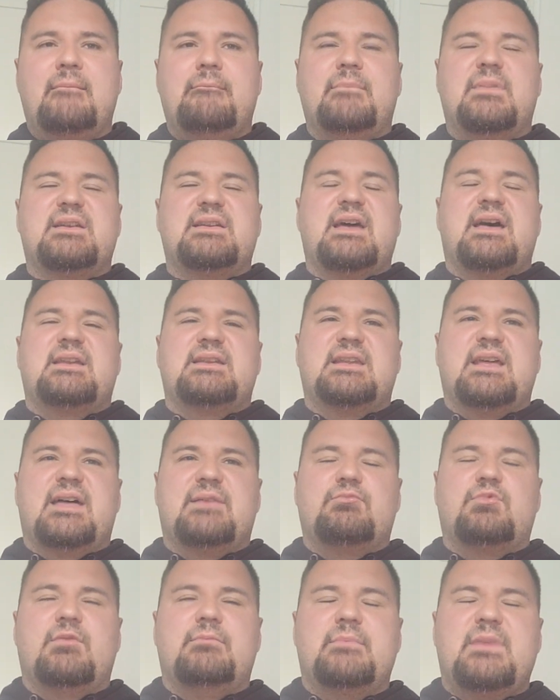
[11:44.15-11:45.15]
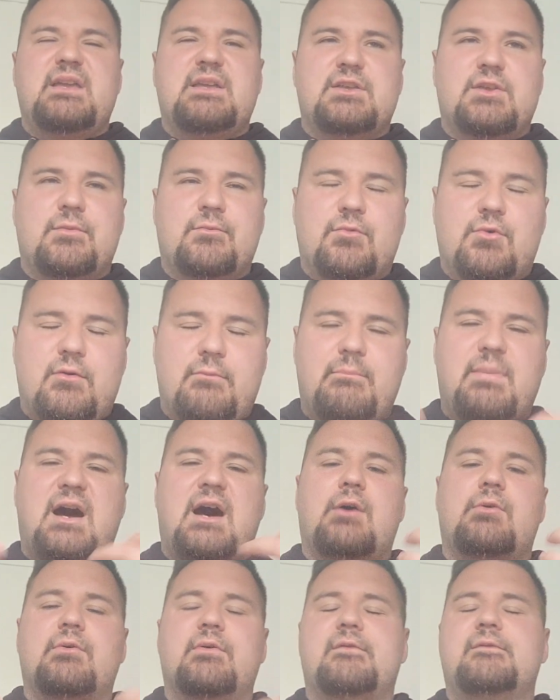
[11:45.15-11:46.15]
But then that will make you more
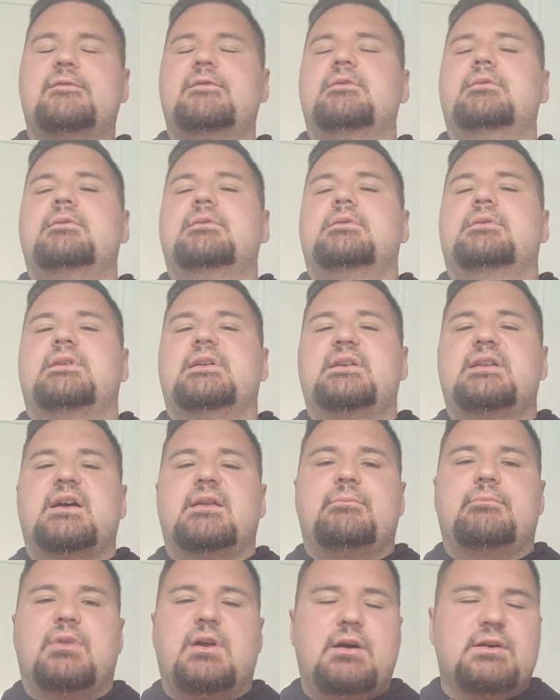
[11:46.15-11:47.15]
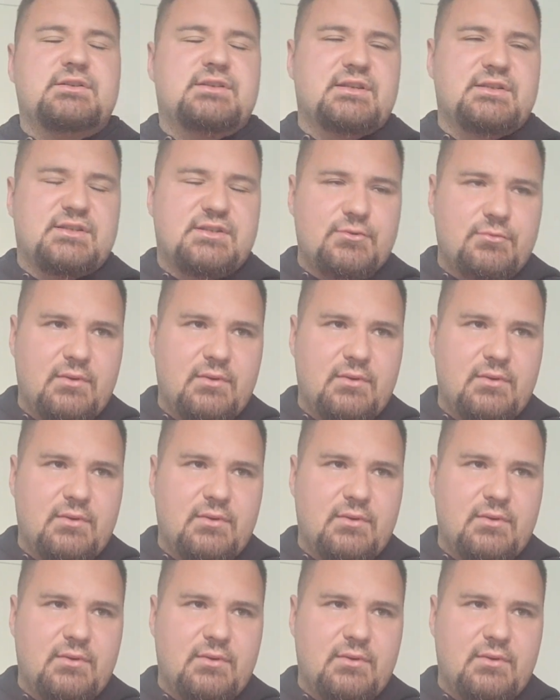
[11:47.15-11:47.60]
powerful in that process.